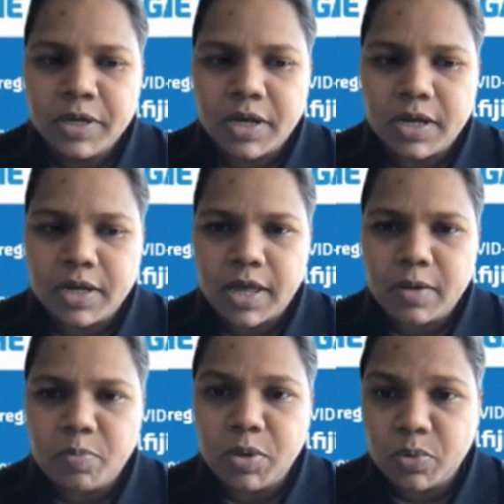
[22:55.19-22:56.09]

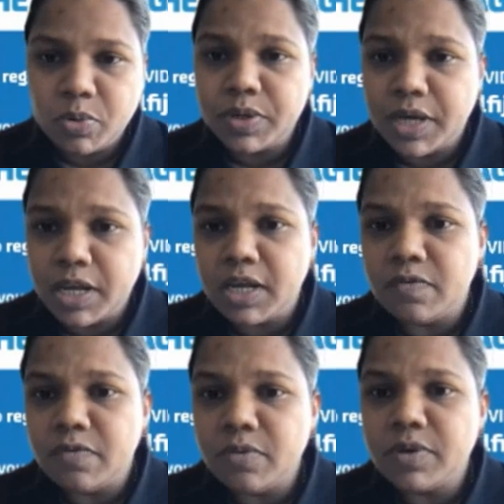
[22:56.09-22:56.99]
and people were getting
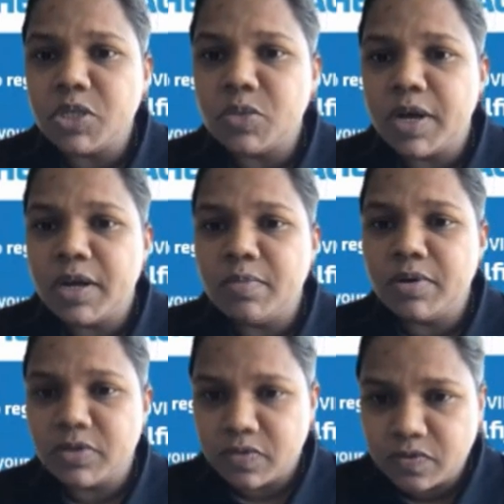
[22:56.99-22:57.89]
influenced by it
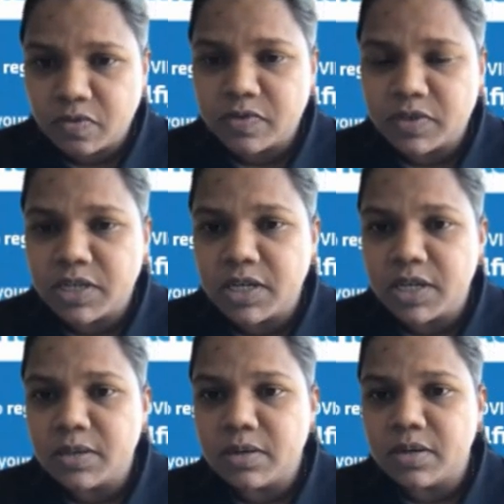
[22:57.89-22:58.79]
because of obviously